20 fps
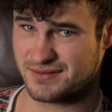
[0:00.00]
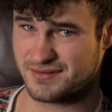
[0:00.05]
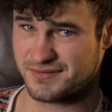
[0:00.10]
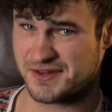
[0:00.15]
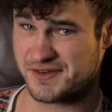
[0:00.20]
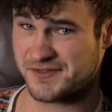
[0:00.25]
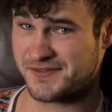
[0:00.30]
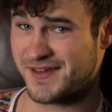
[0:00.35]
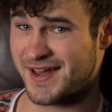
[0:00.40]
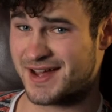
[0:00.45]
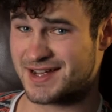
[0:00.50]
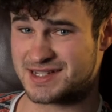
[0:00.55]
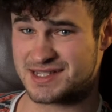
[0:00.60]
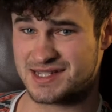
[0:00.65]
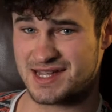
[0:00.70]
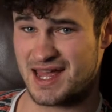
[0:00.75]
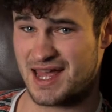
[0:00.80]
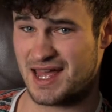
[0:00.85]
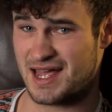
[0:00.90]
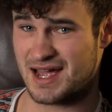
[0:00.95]
For feck's
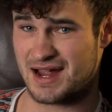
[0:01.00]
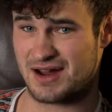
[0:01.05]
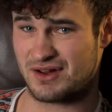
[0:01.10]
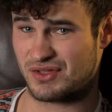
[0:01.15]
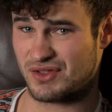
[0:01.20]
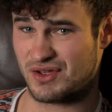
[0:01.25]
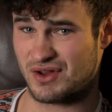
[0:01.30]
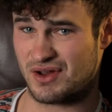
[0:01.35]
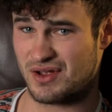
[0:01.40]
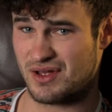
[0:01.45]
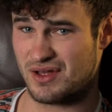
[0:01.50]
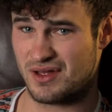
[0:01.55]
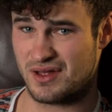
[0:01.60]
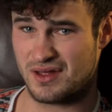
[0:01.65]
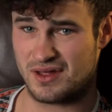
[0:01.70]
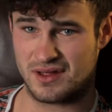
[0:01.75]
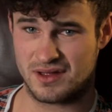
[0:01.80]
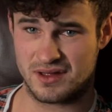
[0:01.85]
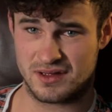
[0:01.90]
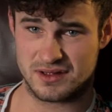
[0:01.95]
sake, Arthur,"
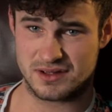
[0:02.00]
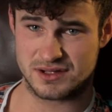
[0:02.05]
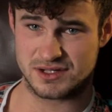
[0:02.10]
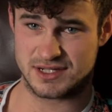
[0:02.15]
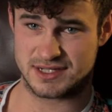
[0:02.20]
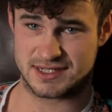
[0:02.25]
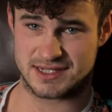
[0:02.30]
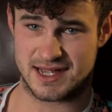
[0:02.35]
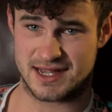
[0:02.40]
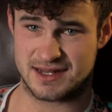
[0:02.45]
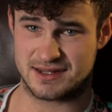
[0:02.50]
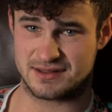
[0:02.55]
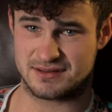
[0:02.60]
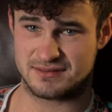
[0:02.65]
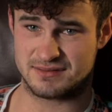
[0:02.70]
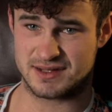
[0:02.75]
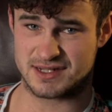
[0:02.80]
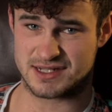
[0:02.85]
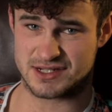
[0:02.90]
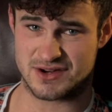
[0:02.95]
she said,
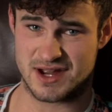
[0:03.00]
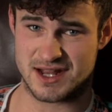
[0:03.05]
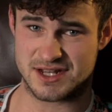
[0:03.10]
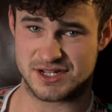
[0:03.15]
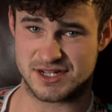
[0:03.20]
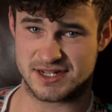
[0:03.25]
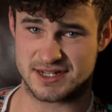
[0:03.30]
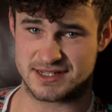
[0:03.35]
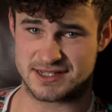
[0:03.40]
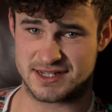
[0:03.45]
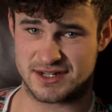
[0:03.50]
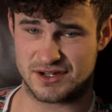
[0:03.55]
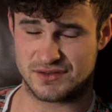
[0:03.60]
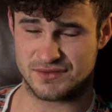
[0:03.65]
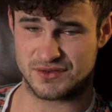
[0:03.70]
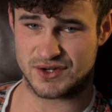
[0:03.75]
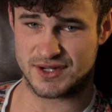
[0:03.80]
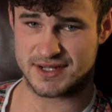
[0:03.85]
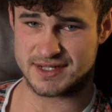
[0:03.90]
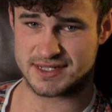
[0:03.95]
a scratchiness in her
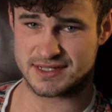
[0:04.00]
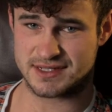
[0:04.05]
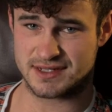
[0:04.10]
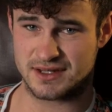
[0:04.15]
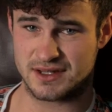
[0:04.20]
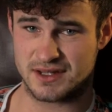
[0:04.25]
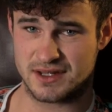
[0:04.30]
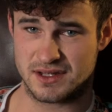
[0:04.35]
voice.